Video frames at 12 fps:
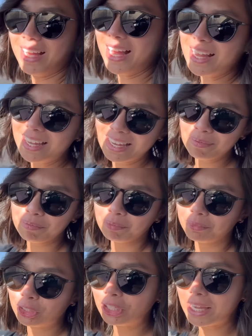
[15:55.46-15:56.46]
I'm
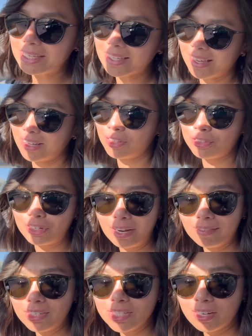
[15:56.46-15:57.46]
really excited to
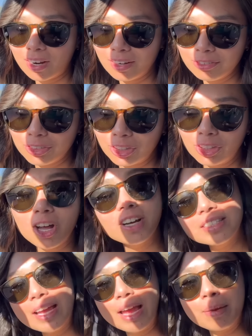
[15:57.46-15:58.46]
drive this car for a
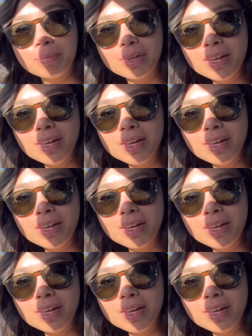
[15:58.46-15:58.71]
long time.